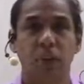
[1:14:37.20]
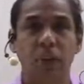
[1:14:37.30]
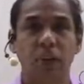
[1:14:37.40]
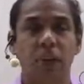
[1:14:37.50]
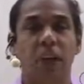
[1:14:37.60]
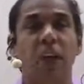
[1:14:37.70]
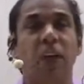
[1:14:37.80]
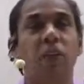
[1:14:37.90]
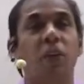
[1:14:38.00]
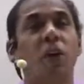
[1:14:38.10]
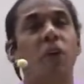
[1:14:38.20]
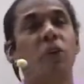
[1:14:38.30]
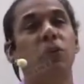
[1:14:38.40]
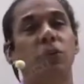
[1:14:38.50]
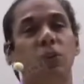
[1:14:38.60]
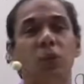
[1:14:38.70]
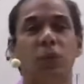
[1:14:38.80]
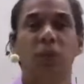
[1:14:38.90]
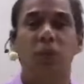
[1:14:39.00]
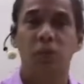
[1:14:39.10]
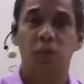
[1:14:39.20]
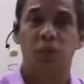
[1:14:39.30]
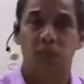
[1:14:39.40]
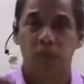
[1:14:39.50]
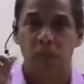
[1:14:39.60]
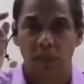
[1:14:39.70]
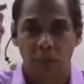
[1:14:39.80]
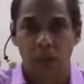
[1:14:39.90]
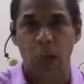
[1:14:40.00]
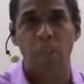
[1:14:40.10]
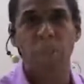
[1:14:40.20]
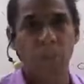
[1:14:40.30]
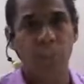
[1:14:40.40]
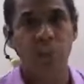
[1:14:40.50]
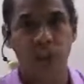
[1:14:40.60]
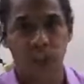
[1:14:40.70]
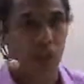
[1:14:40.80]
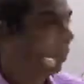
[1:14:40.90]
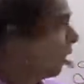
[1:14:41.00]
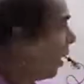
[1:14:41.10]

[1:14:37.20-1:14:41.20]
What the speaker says: Right? If I want to have a fun with them,